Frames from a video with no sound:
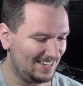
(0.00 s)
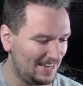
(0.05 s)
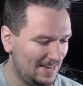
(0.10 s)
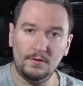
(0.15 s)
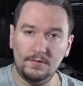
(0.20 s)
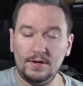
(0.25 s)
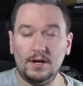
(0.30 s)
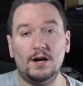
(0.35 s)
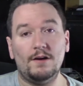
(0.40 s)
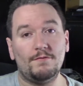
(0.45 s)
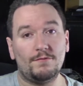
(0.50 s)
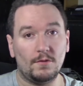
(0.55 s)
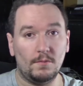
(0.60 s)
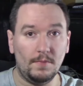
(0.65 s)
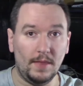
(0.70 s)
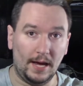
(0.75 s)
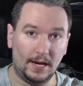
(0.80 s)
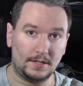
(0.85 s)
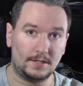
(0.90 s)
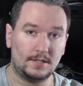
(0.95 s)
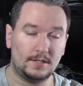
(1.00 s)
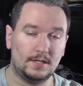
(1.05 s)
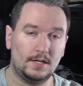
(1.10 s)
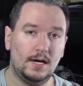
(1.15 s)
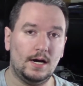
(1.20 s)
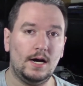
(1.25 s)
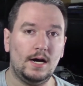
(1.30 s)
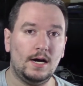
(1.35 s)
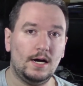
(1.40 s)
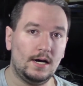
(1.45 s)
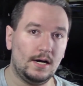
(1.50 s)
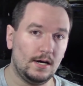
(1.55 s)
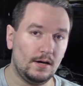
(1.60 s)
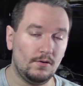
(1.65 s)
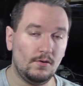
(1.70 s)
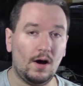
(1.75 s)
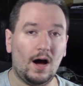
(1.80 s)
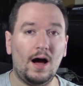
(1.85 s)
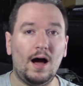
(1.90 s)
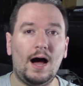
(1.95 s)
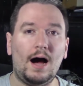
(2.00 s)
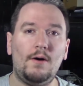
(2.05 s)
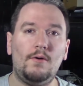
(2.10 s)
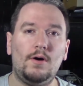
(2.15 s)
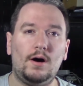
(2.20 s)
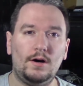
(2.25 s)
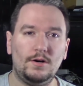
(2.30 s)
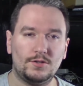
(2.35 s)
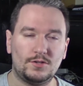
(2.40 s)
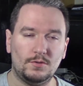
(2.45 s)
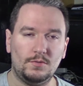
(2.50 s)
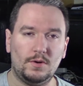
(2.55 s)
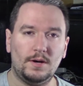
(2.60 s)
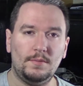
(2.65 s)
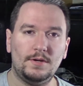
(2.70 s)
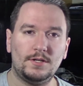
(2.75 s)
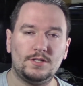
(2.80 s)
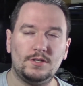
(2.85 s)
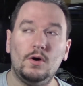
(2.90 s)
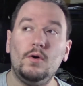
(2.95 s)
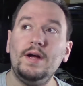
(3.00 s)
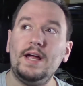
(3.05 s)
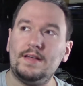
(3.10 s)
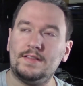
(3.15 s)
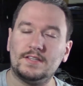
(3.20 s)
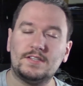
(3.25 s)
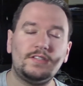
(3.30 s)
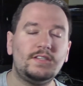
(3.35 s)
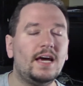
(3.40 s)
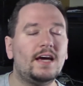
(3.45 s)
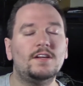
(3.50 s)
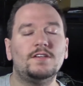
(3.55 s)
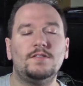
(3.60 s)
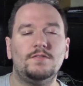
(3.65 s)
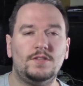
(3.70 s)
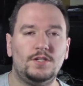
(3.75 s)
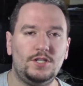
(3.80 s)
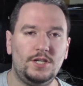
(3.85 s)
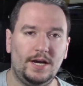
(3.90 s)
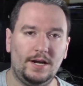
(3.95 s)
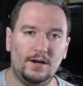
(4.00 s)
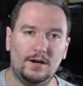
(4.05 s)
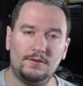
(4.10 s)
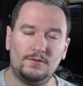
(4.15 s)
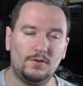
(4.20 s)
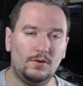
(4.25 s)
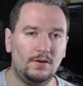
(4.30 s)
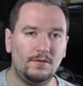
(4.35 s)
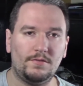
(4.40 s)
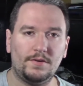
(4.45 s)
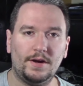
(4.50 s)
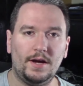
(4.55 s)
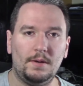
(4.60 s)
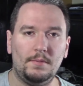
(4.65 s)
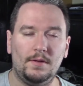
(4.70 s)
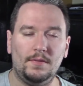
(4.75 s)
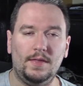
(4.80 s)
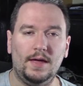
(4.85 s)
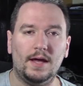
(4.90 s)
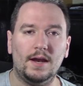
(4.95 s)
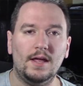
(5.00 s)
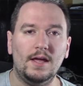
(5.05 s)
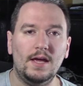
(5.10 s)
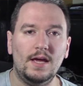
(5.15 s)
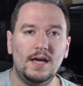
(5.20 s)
Moving on from that, I also want to mention, the status of the channel. I totally forgot about that.